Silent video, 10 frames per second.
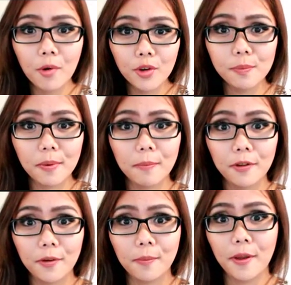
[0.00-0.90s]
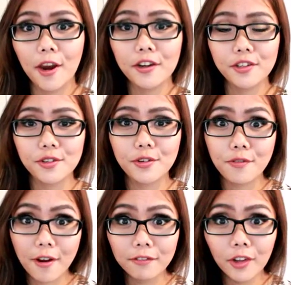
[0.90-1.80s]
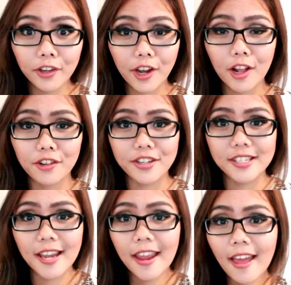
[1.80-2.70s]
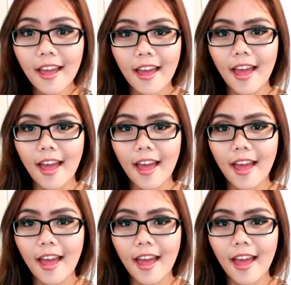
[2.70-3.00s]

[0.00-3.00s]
most people compare to the Revlon Colorstay,